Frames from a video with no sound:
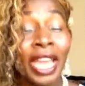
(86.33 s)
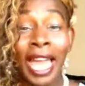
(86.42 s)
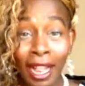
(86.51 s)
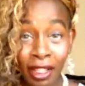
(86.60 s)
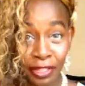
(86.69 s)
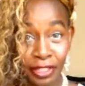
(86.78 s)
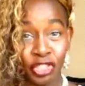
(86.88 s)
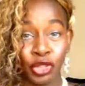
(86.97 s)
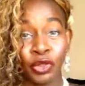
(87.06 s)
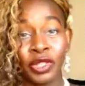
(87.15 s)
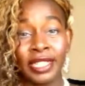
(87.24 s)
Health
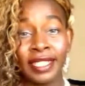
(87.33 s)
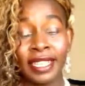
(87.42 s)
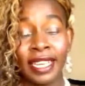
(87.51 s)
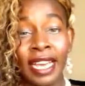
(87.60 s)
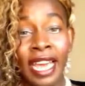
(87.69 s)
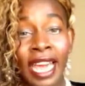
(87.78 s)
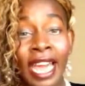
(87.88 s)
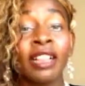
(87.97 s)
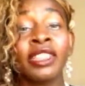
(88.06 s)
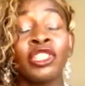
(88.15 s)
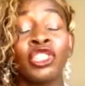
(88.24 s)
insurance.
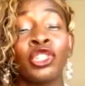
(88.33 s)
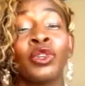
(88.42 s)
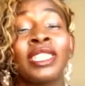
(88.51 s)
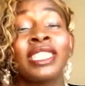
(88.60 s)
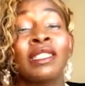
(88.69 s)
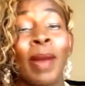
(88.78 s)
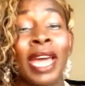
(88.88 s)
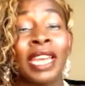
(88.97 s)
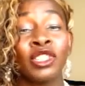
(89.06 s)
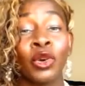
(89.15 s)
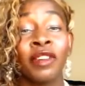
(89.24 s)
Health insurance is
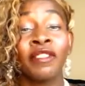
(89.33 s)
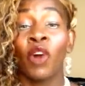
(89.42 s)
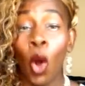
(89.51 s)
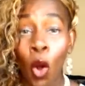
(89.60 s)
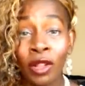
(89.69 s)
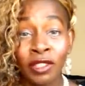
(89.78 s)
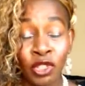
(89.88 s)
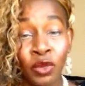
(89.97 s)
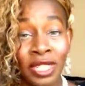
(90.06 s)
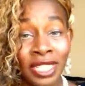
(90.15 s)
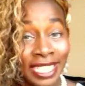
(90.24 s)
mandatory for all
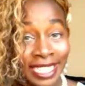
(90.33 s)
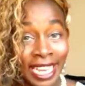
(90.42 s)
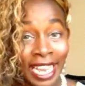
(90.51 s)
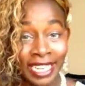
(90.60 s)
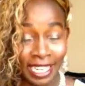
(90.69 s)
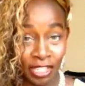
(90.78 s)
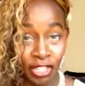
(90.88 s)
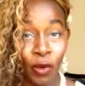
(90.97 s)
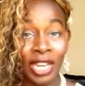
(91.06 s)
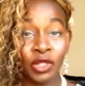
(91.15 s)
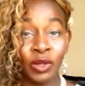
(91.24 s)
students attending
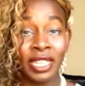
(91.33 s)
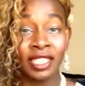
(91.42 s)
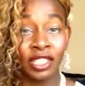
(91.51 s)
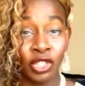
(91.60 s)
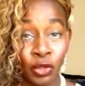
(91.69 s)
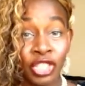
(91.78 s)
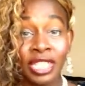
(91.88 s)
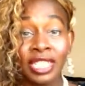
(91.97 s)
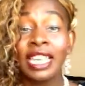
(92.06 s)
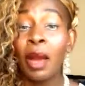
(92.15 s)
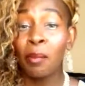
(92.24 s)
undergraduate
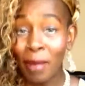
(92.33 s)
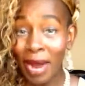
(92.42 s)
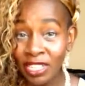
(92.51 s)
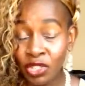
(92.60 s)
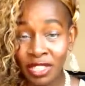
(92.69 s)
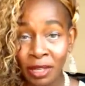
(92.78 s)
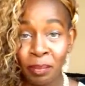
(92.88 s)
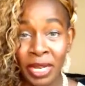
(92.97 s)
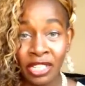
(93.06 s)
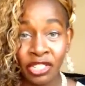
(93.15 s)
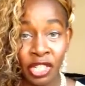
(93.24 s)
institutions, master's and
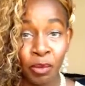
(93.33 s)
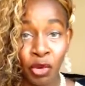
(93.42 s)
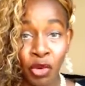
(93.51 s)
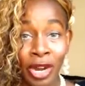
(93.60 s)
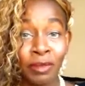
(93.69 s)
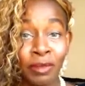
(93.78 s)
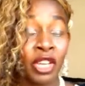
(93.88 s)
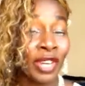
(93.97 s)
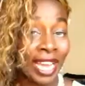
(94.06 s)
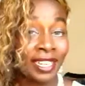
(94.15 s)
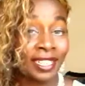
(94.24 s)
PhD programs in the
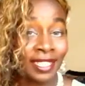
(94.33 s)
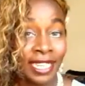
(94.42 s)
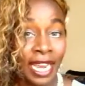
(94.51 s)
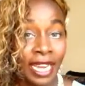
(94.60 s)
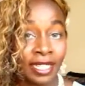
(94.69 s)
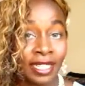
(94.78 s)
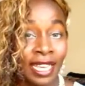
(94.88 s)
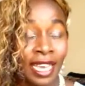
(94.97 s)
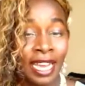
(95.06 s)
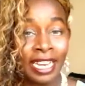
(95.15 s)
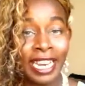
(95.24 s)
United States.
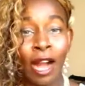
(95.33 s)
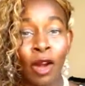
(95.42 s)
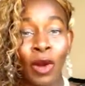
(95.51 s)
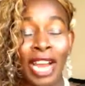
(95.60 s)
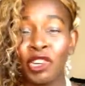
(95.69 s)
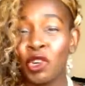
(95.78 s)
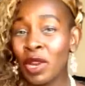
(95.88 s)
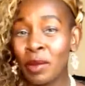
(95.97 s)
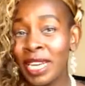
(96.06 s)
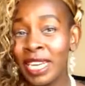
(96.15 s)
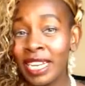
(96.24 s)
Now, I know in
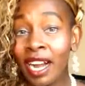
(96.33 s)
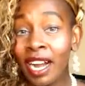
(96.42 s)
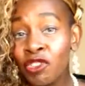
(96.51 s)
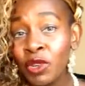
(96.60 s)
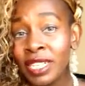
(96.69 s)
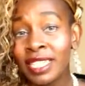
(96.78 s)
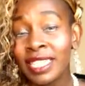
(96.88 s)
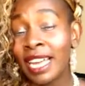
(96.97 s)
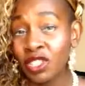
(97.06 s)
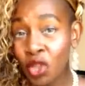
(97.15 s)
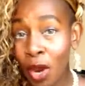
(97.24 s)
many countries
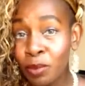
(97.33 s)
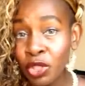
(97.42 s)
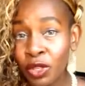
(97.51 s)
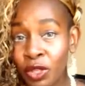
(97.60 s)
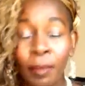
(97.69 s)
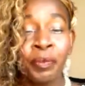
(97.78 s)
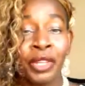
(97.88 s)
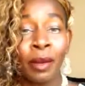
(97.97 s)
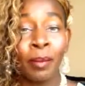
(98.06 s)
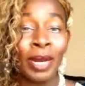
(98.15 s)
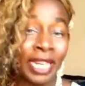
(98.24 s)
that is optional,
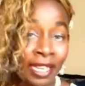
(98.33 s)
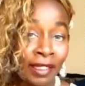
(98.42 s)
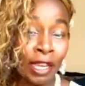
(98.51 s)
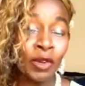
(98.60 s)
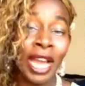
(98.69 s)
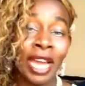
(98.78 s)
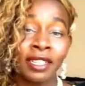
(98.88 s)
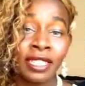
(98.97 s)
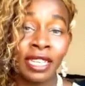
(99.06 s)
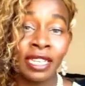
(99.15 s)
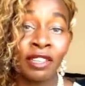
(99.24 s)
but in the United
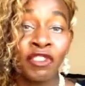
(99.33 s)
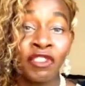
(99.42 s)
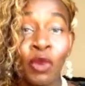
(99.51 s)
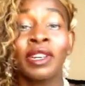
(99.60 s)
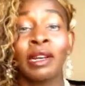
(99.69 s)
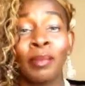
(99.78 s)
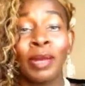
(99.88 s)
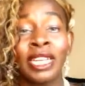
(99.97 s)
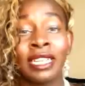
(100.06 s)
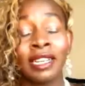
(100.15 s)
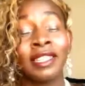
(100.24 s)
States, if you are
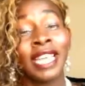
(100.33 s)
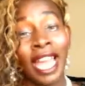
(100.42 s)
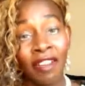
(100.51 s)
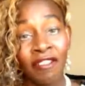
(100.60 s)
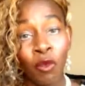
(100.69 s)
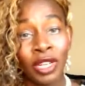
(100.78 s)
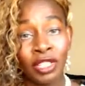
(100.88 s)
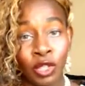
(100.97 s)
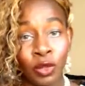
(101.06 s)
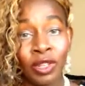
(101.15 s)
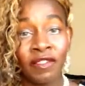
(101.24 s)
admitted under the F1
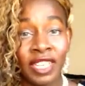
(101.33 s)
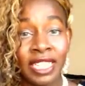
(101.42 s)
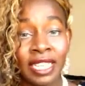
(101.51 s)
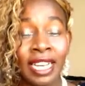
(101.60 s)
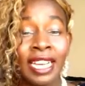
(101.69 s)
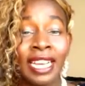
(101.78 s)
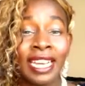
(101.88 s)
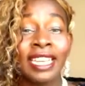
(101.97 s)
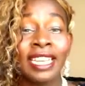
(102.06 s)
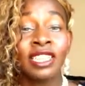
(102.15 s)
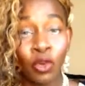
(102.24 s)
student visa,
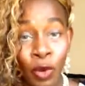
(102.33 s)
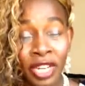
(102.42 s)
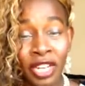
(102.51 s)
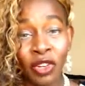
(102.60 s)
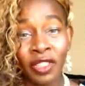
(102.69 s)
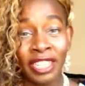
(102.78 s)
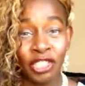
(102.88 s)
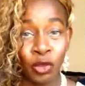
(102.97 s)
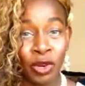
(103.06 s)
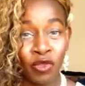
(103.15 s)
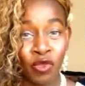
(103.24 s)
it is critical that
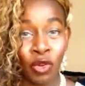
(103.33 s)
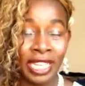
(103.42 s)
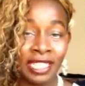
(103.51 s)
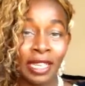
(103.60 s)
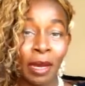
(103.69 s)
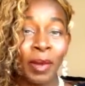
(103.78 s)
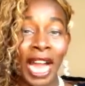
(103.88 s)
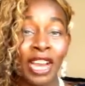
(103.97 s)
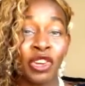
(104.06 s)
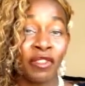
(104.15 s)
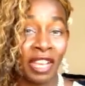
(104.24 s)
you enroll in some
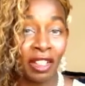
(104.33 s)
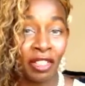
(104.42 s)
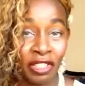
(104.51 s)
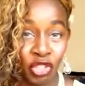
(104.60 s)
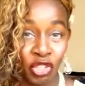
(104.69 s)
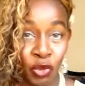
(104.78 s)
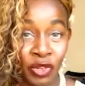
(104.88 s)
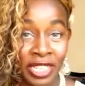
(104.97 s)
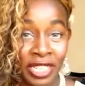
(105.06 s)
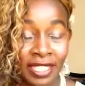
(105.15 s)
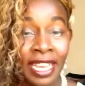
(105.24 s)
kind of health
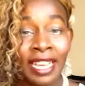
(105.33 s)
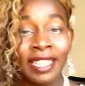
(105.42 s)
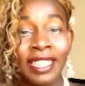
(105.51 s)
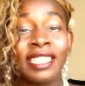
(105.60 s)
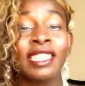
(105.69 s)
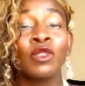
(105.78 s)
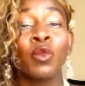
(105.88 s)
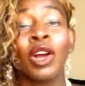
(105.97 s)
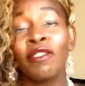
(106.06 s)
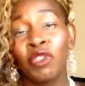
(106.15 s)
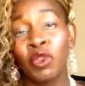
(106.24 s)
insurance. This is
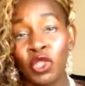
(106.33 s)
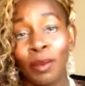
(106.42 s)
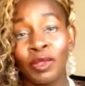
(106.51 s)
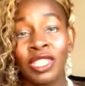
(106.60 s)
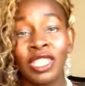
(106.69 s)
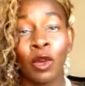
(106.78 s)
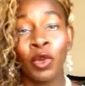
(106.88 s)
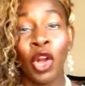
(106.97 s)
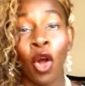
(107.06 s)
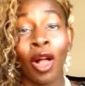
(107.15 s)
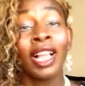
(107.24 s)
one of those options that we
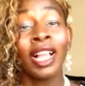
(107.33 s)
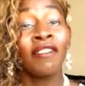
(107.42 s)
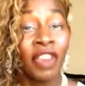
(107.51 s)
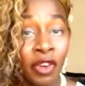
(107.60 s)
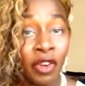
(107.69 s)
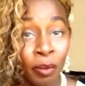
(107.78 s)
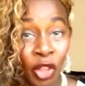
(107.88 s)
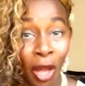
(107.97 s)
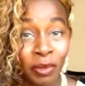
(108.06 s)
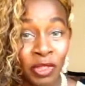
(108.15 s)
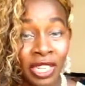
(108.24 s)
call a variable
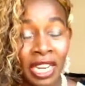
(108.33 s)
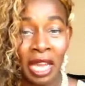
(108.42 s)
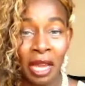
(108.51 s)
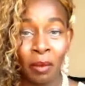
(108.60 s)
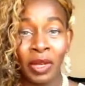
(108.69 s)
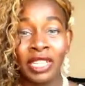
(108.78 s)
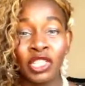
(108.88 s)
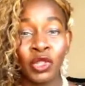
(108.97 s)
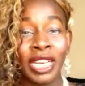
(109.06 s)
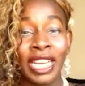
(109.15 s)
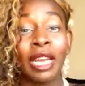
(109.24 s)
option, because you
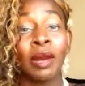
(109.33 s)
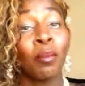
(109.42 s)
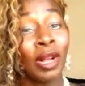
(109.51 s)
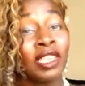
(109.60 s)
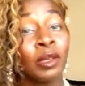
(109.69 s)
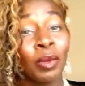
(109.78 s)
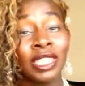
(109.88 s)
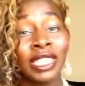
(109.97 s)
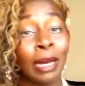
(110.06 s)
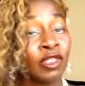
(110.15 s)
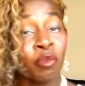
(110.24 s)
can get multiple
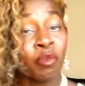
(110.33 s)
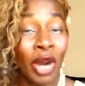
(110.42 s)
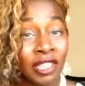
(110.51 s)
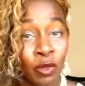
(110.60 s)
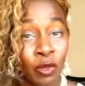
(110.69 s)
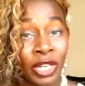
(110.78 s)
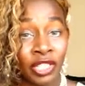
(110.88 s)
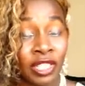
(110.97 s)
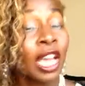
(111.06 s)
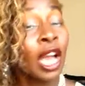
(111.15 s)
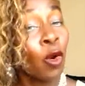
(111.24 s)
types of price
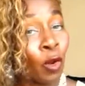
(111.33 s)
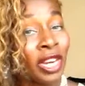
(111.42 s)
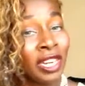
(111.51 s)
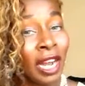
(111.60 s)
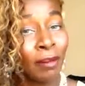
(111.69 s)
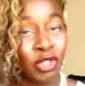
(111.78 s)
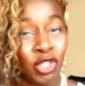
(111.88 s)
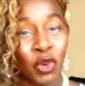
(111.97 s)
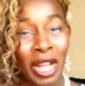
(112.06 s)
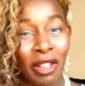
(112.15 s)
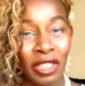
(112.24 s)
ranges when it comes to
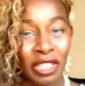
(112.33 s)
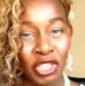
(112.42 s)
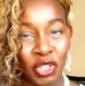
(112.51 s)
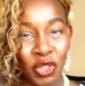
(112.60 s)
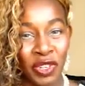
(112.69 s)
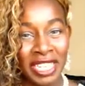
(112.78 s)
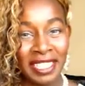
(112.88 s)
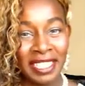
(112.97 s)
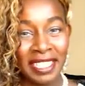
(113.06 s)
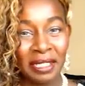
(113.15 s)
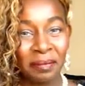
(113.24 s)
your health
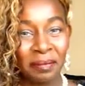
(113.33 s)
insurance.